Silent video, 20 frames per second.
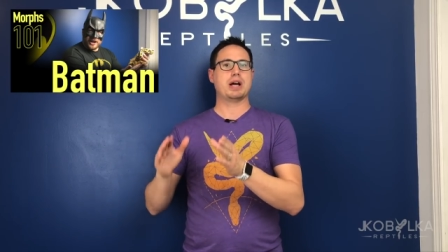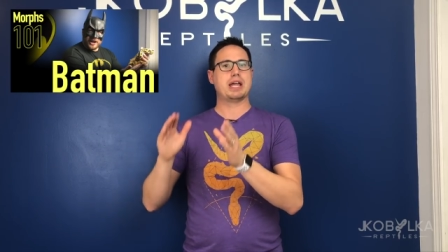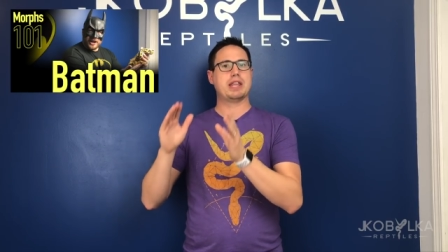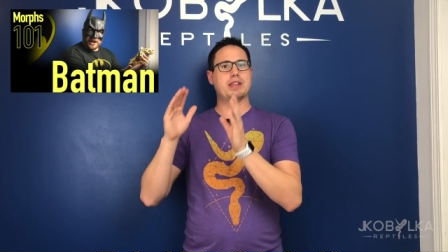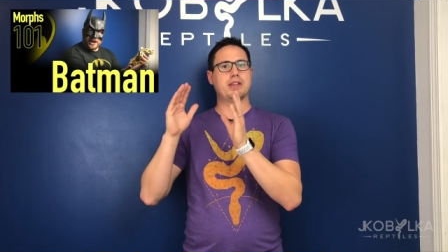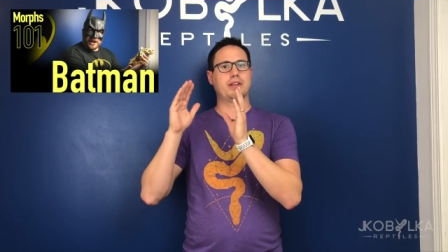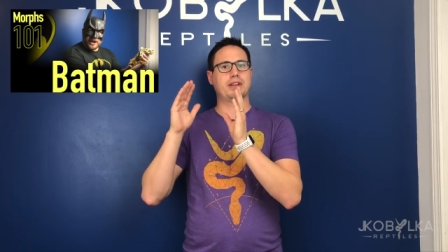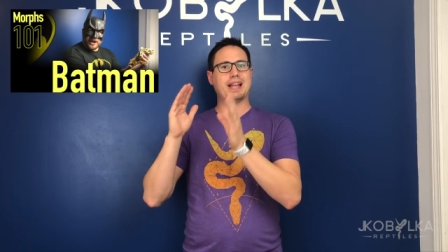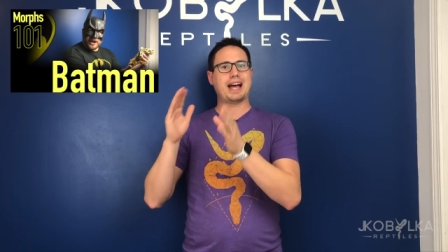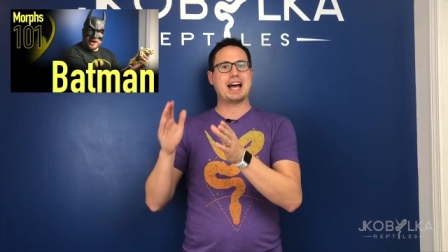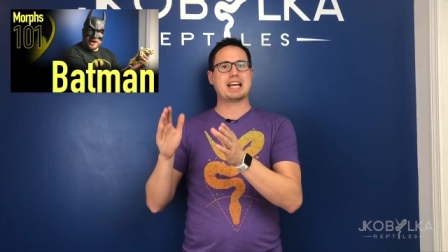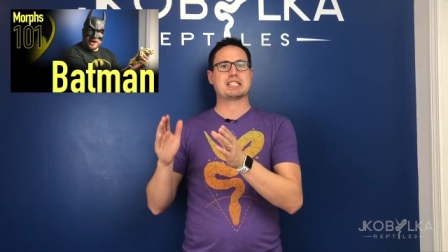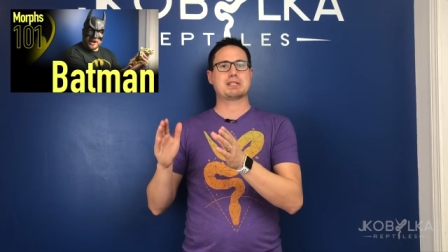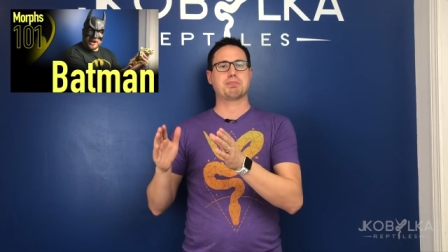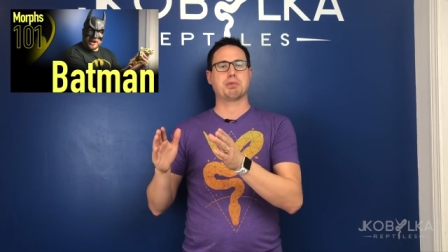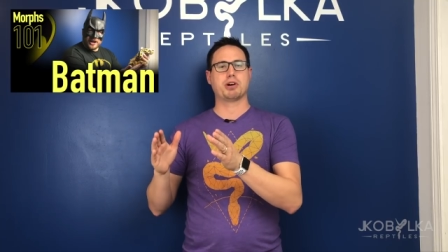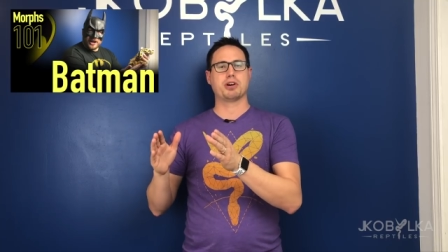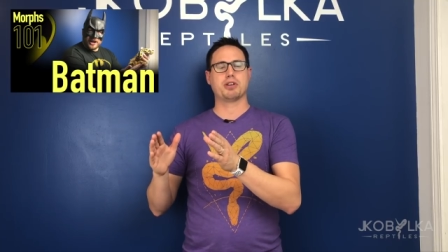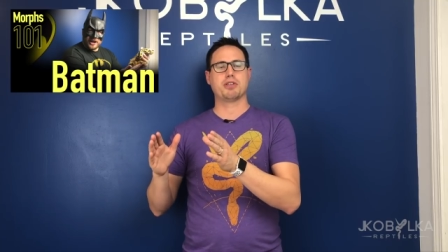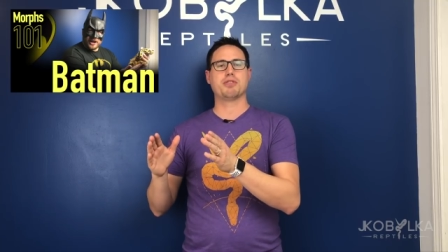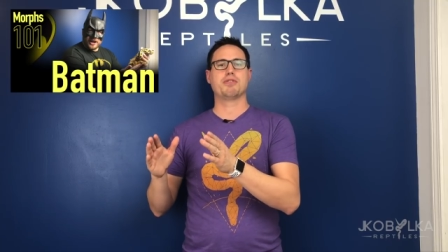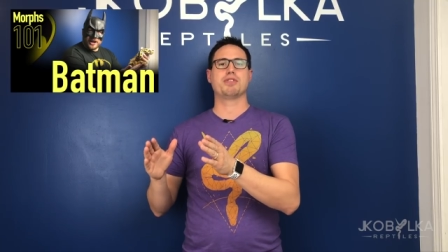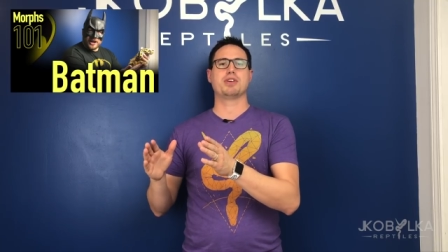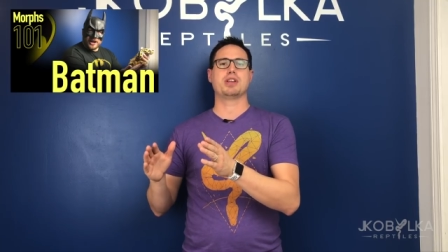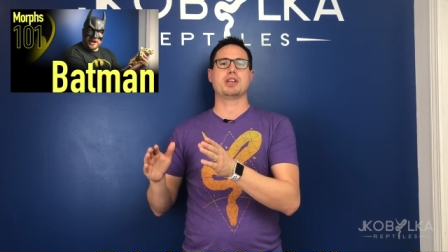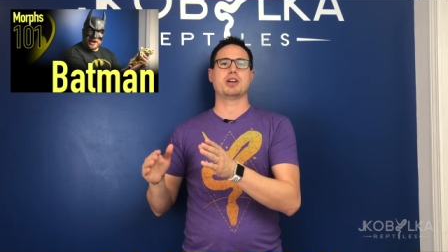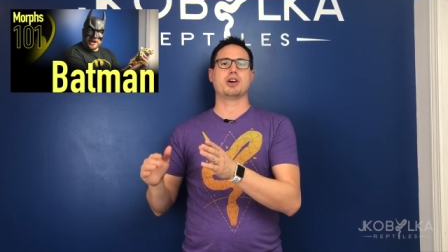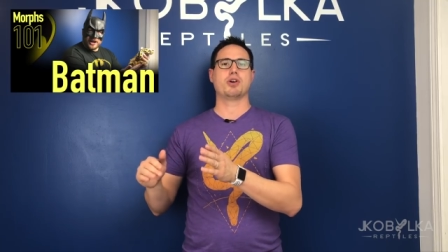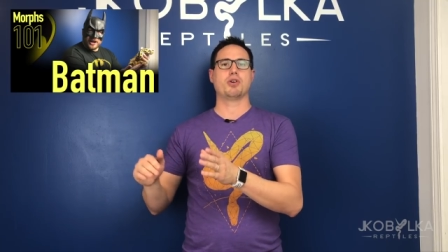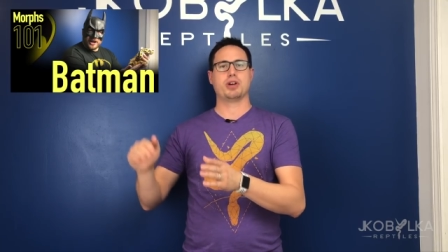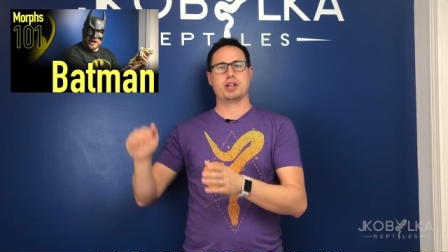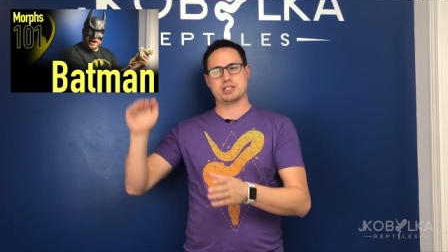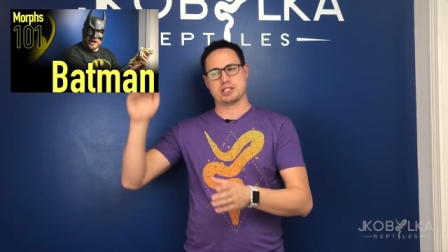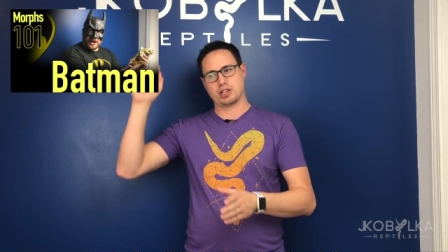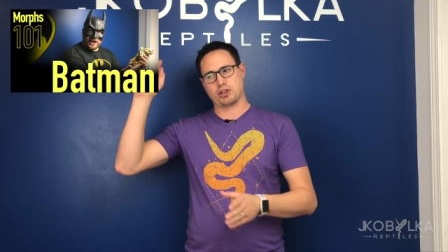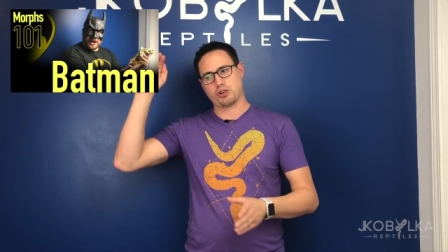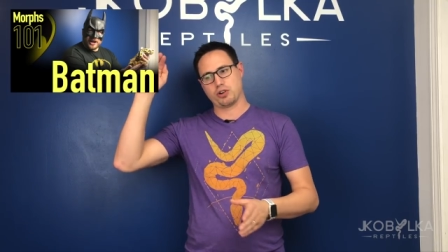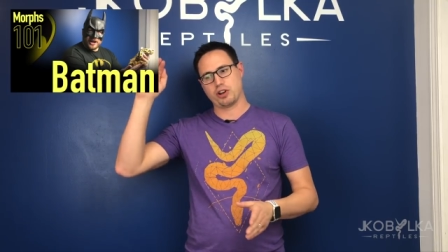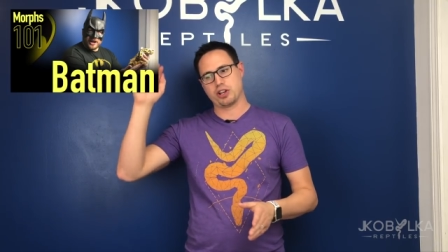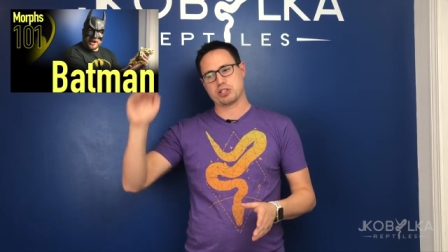And the last part of the video, as
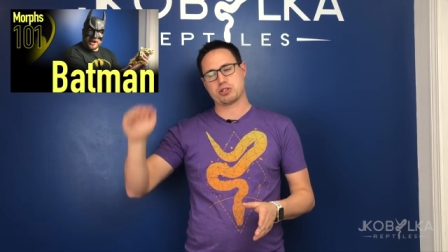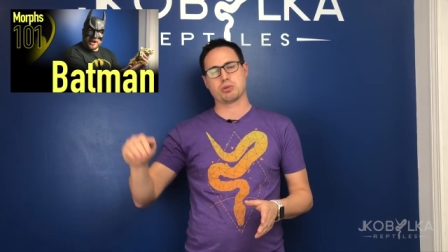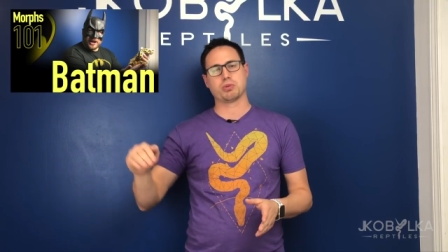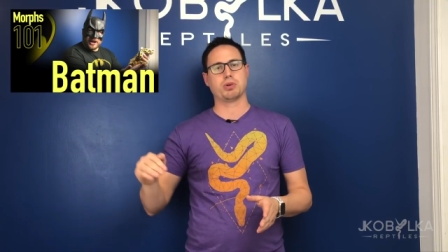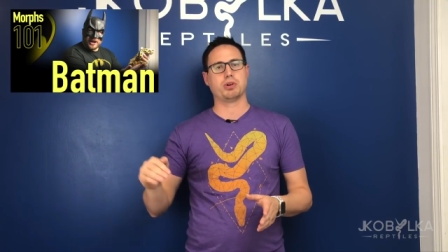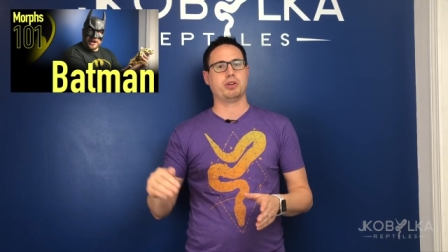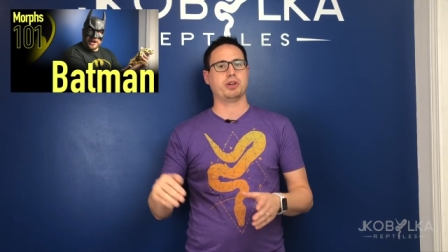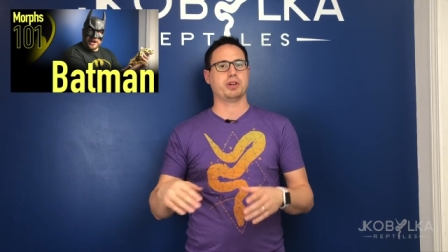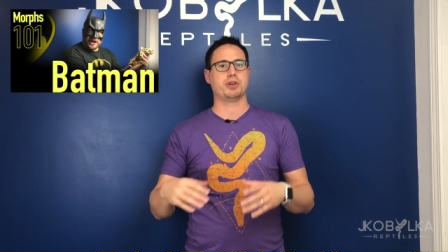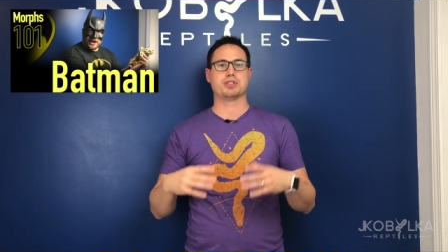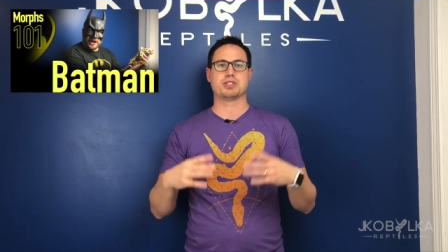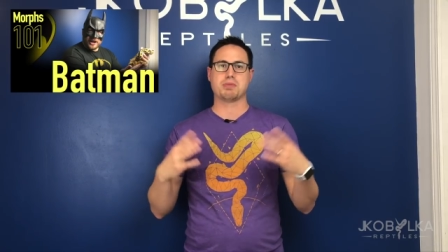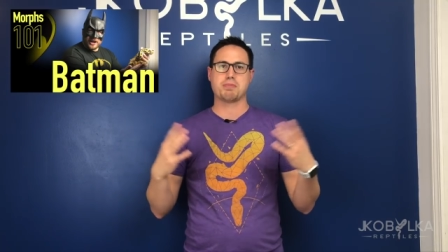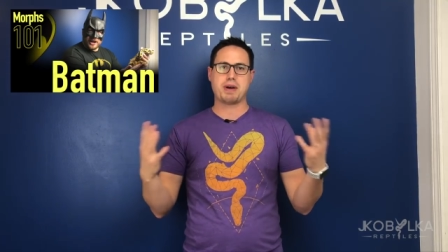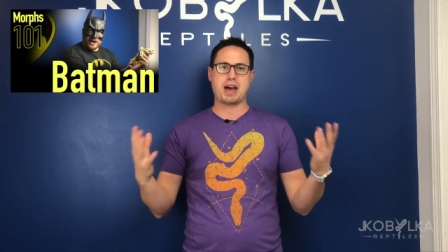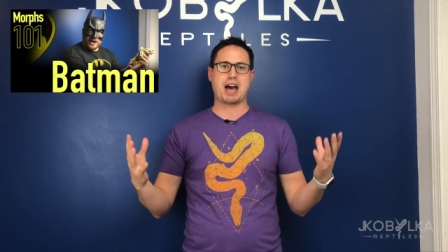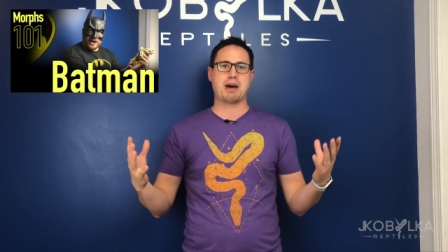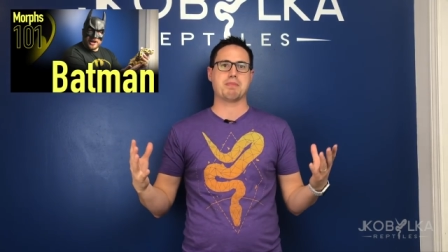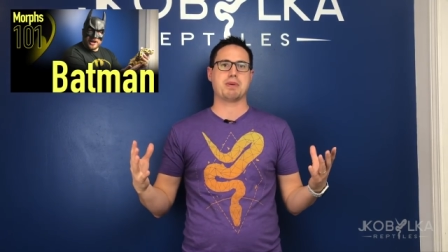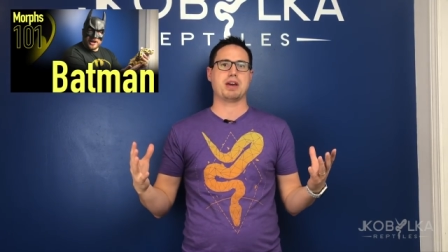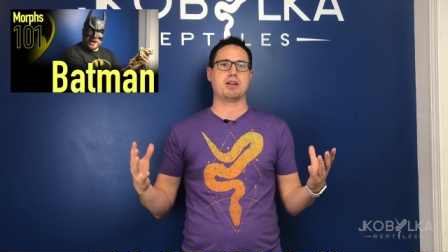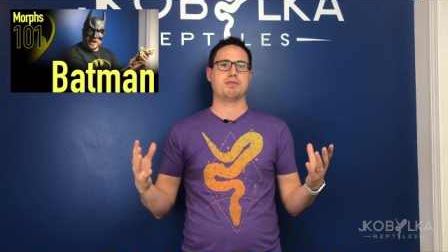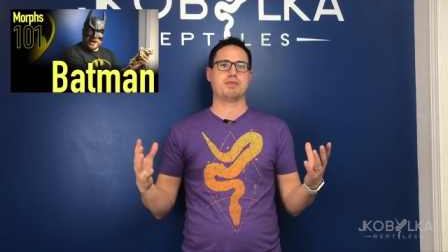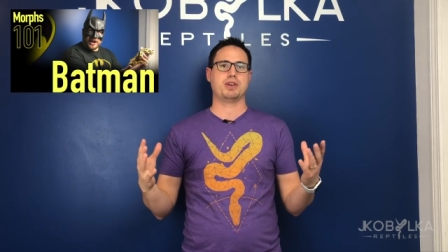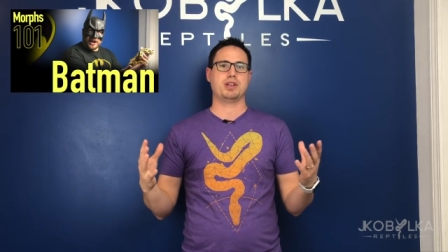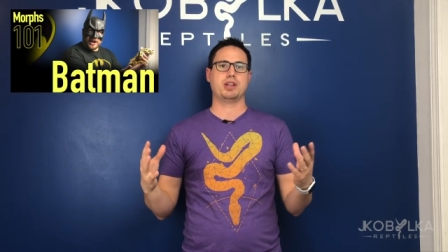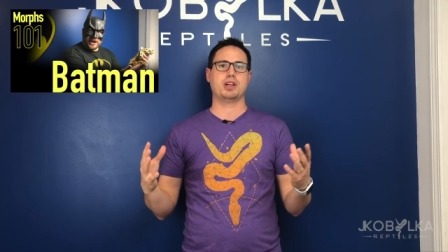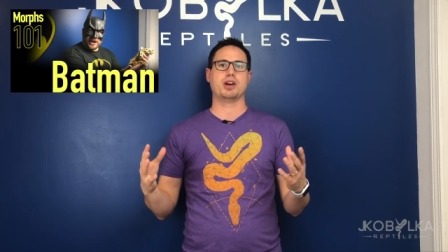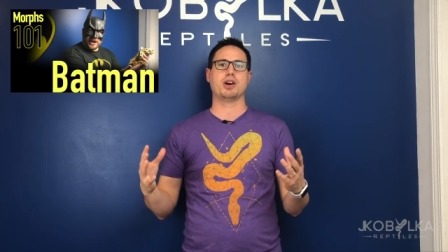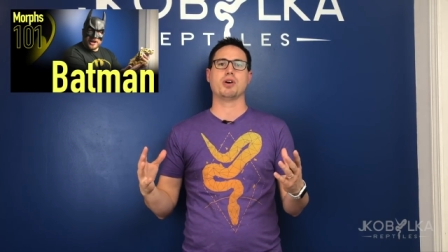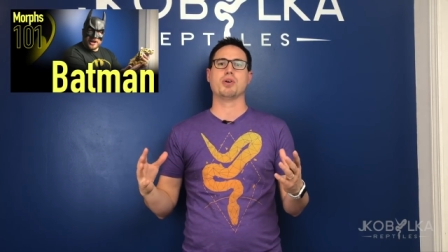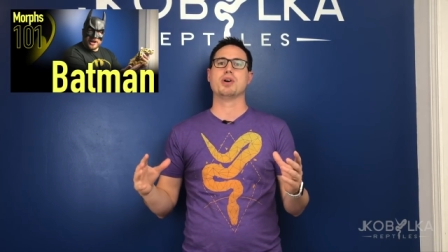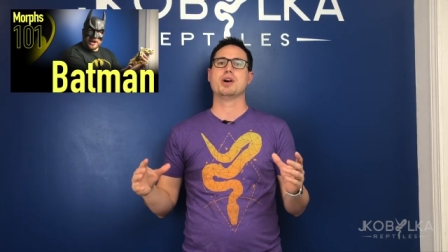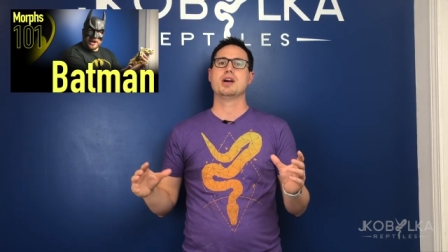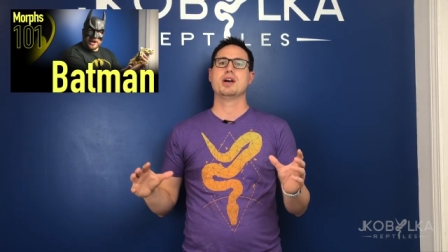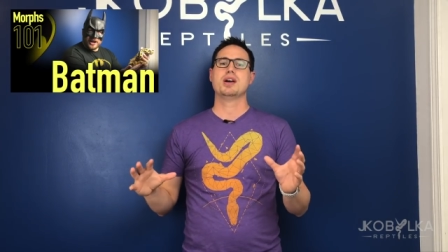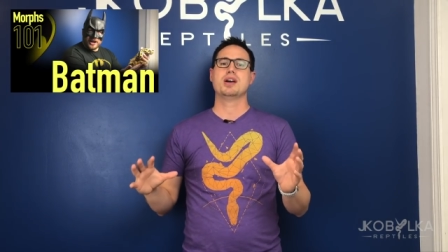the credits are rolling, is the Batman video.